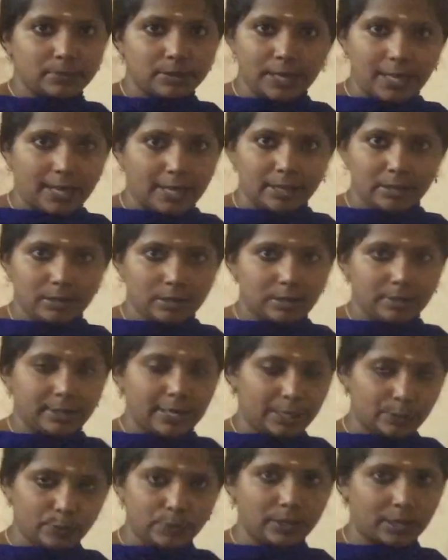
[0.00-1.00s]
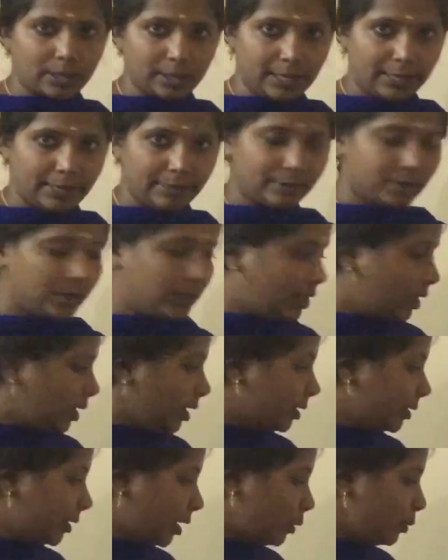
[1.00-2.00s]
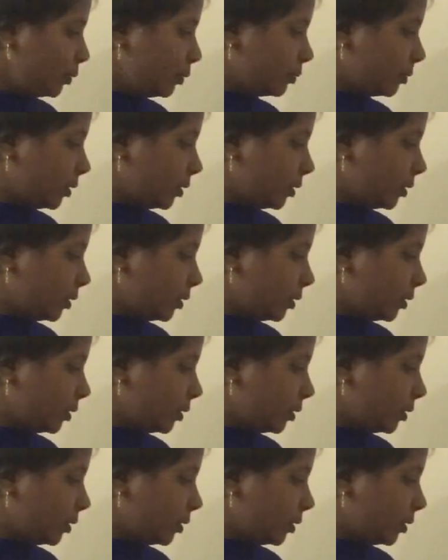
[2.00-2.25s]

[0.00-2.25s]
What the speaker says: network layer. Now